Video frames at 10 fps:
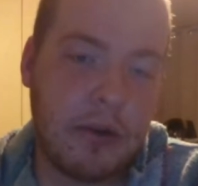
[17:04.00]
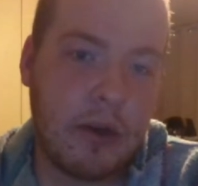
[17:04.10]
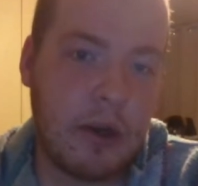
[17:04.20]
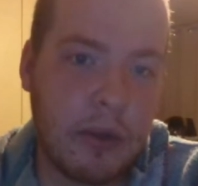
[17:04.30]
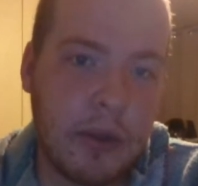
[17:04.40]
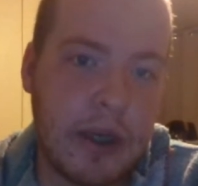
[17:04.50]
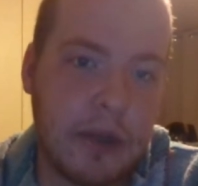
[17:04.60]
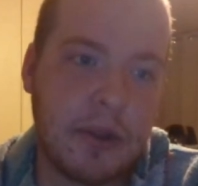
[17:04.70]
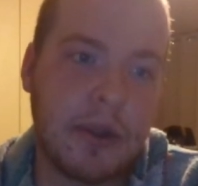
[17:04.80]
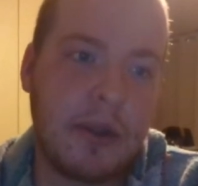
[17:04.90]
to her own
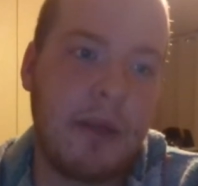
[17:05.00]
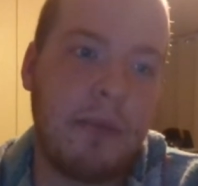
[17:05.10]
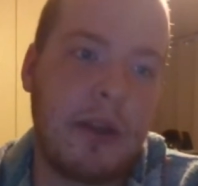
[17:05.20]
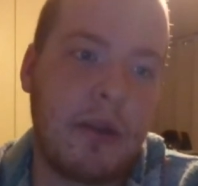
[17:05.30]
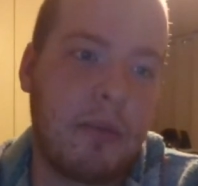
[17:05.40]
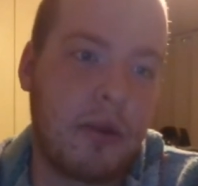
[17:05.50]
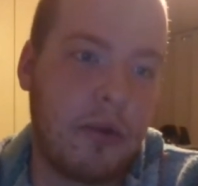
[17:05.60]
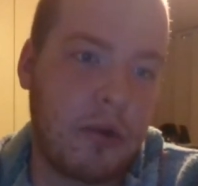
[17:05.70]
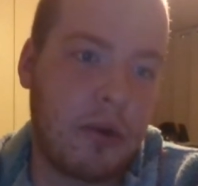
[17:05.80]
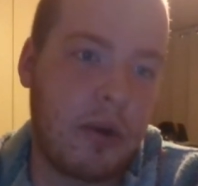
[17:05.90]
house and make the
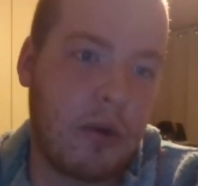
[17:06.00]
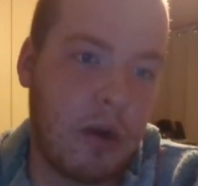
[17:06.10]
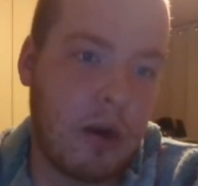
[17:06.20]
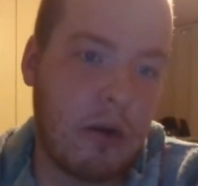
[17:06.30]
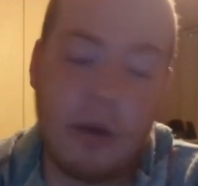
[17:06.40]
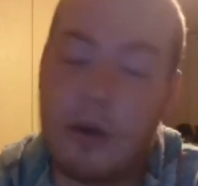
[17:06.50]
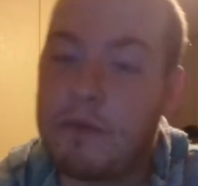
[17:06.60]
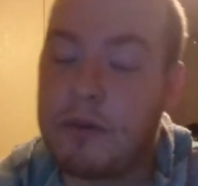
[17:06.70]
blue corn grow